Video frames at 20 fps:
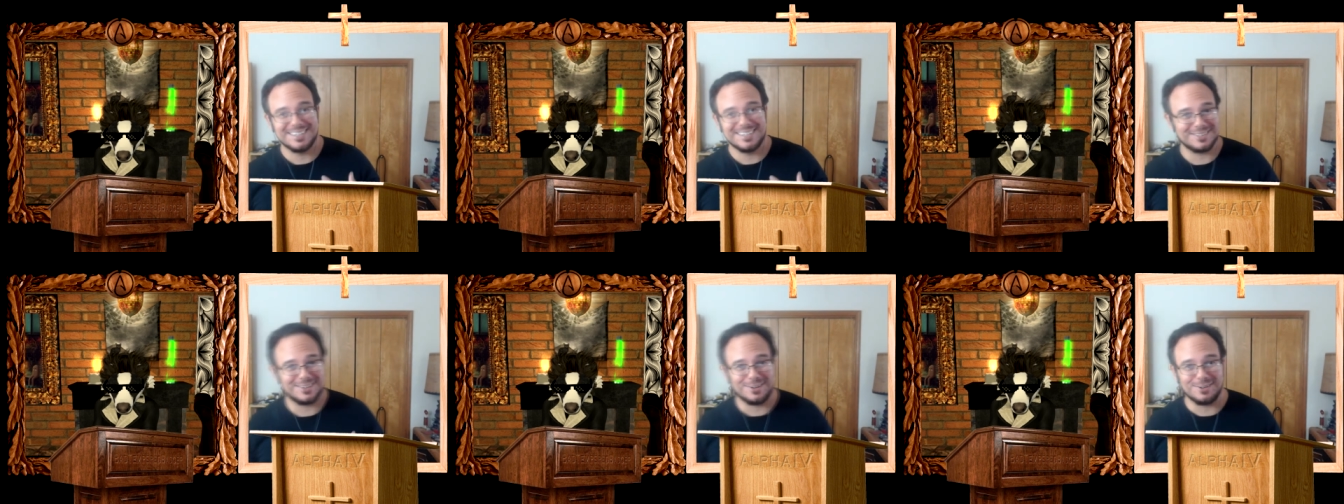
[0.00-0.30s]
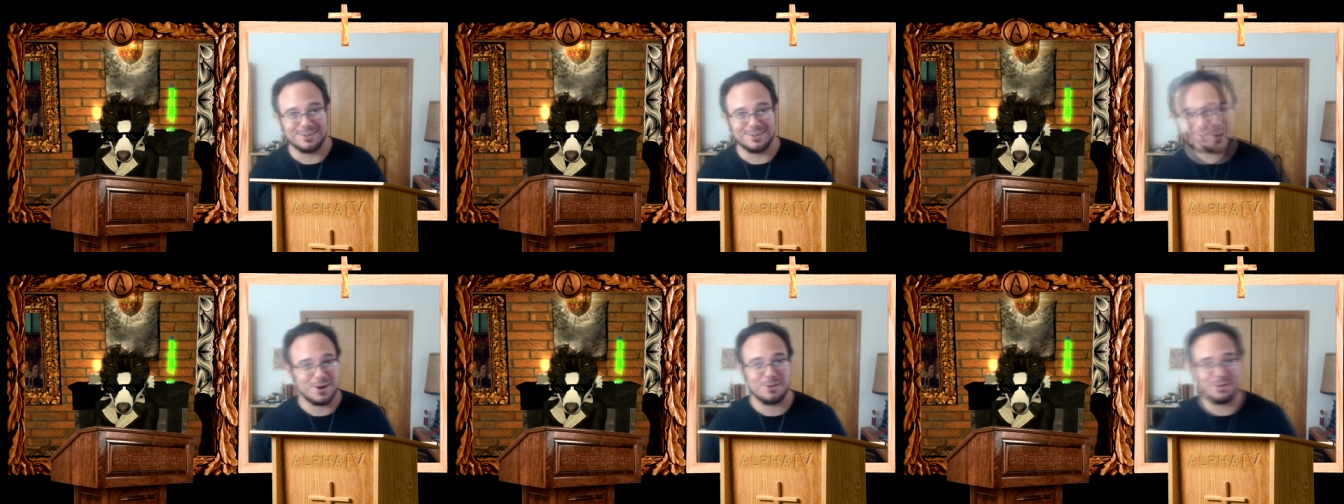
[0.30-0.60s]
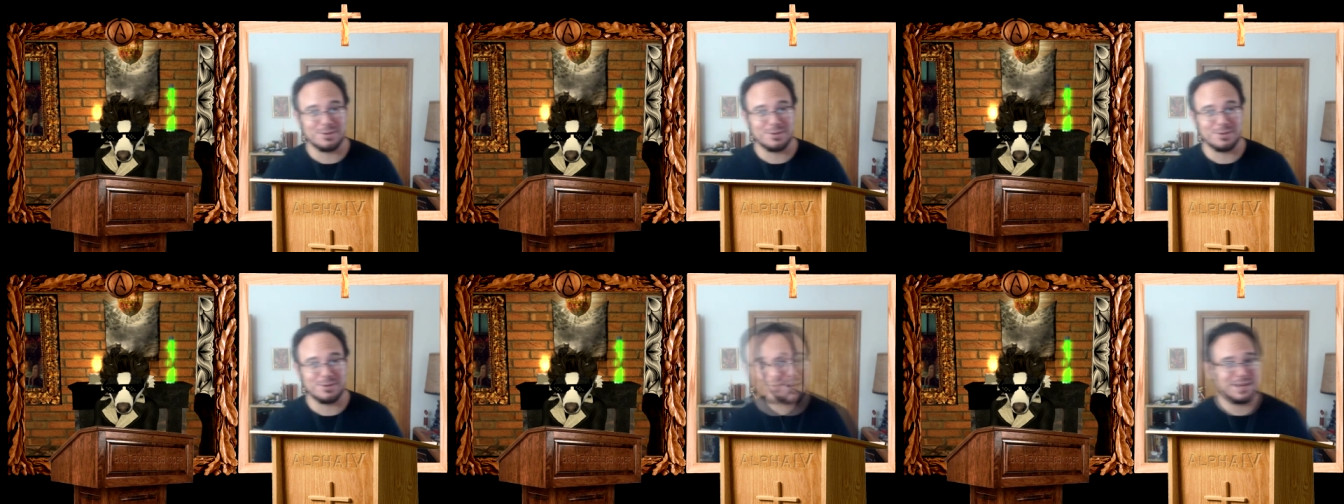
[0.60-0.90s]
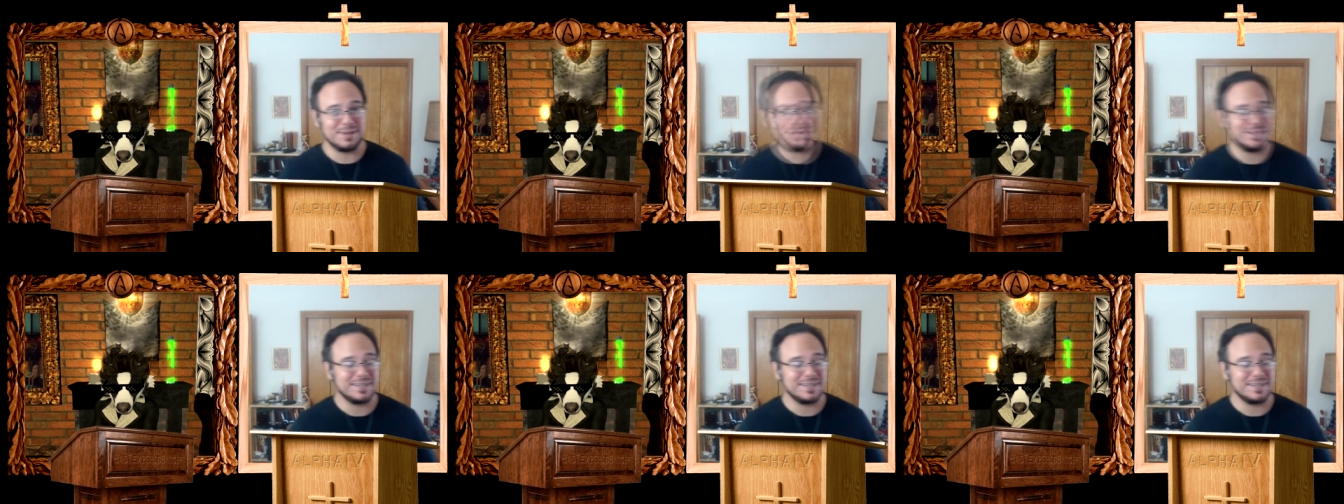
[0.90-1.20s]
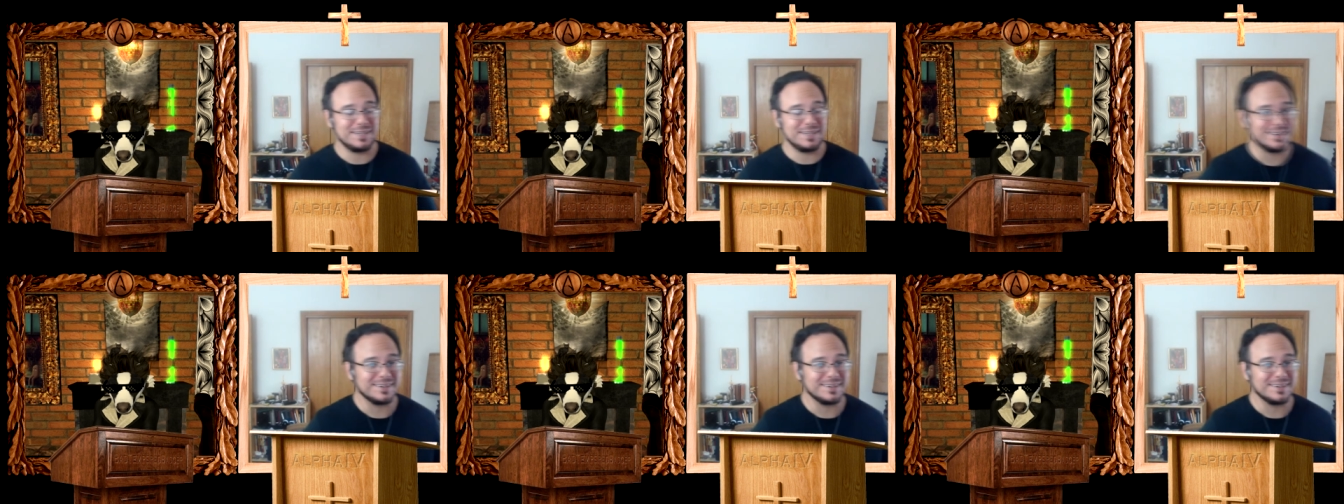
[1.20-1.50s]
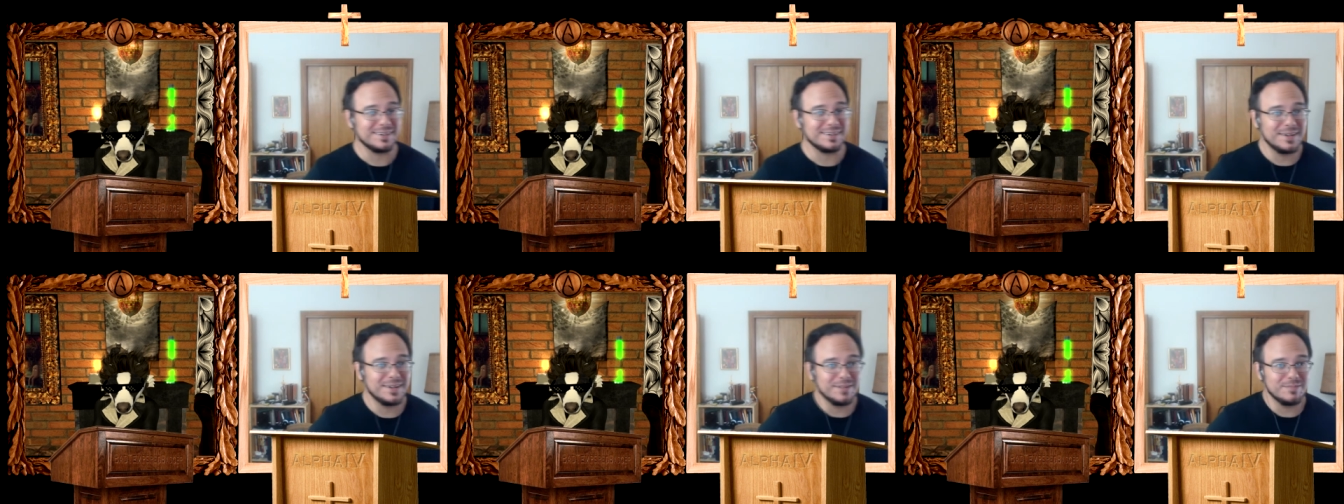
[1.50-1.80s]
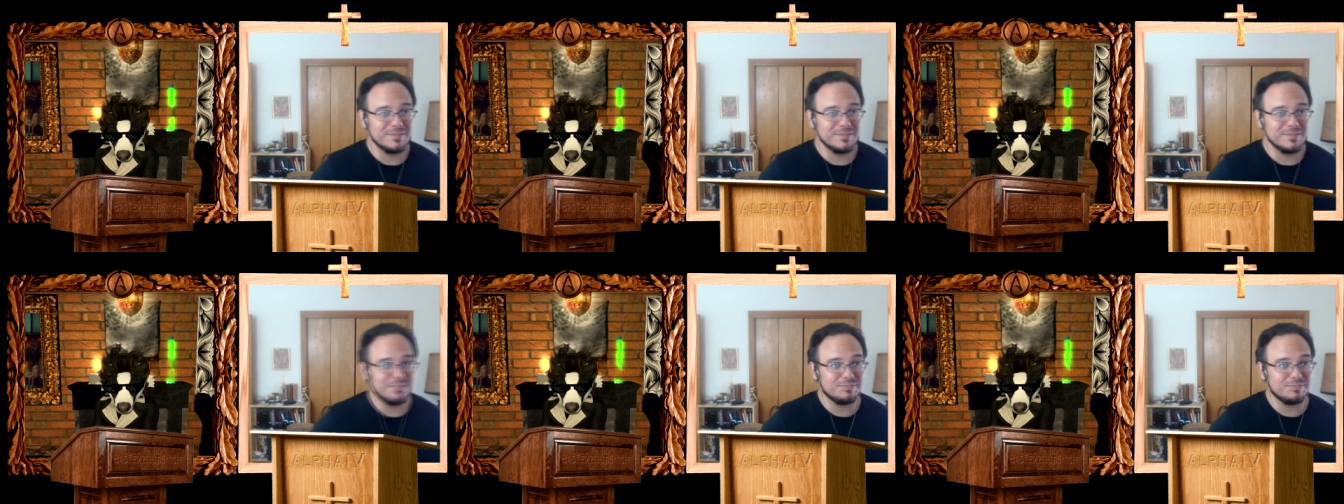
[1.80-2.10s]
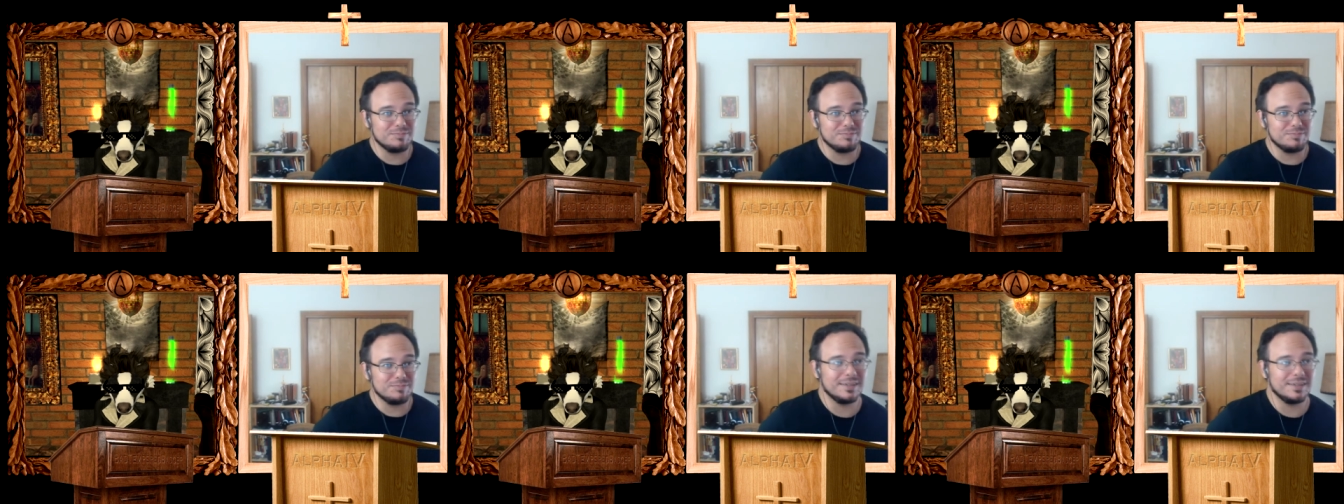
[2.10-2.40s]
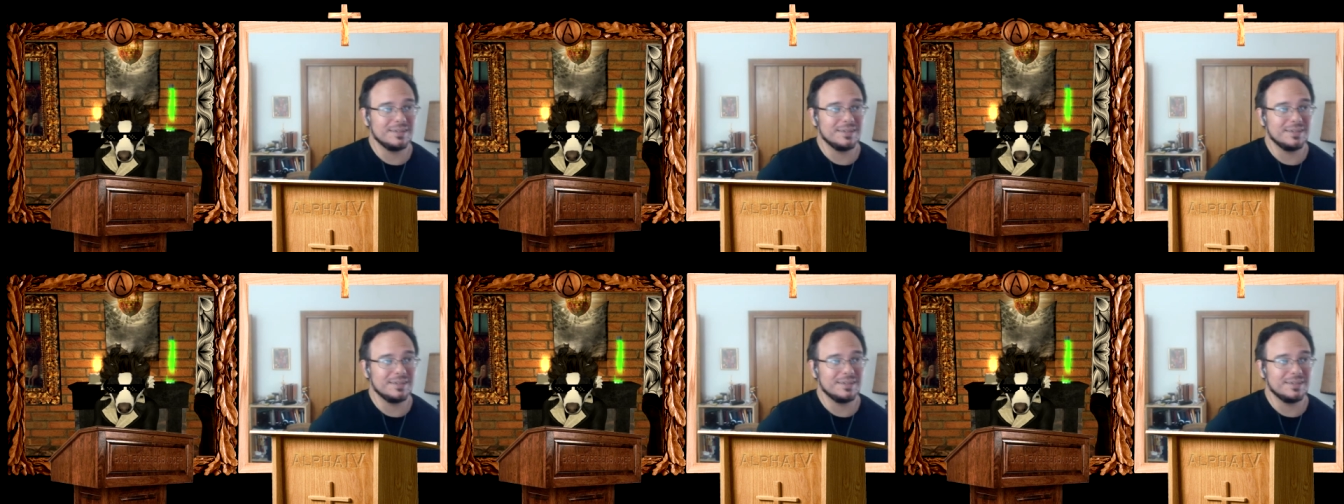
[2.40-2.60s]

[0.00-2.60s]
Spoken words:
don't go with my opinion. But